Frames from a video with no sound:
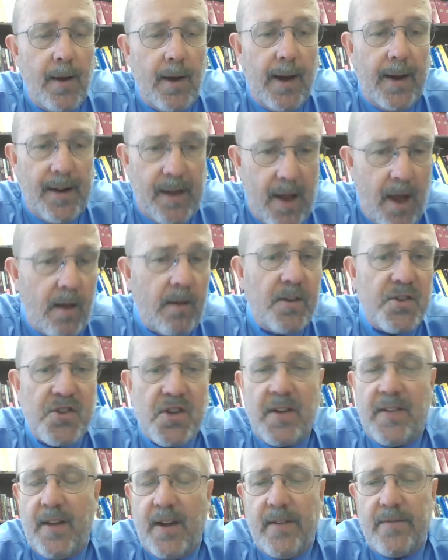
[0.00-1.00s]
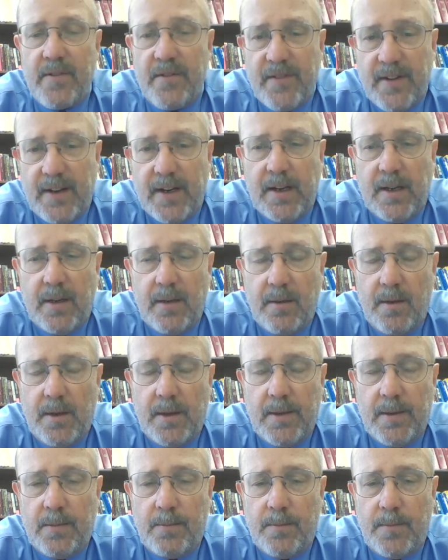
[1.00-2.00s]
Ideology, I think I've defined
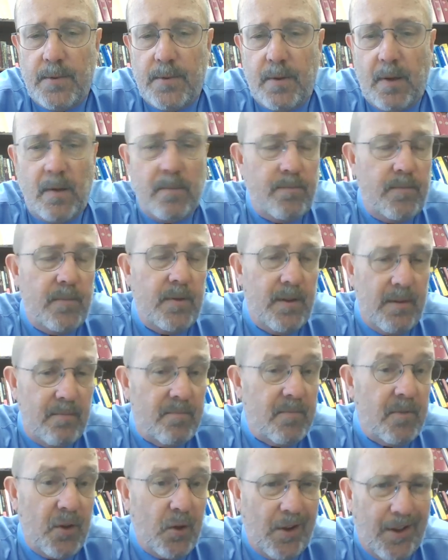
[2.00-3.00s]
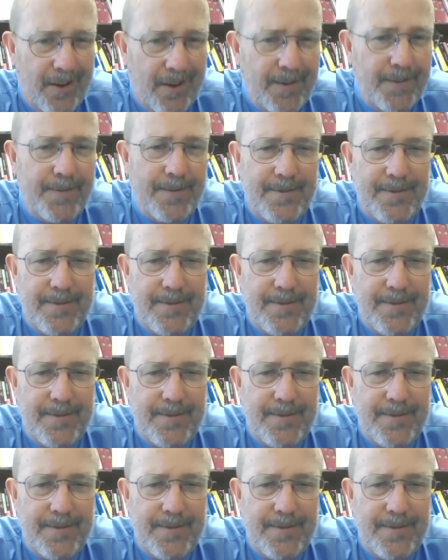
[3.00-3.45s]
early on,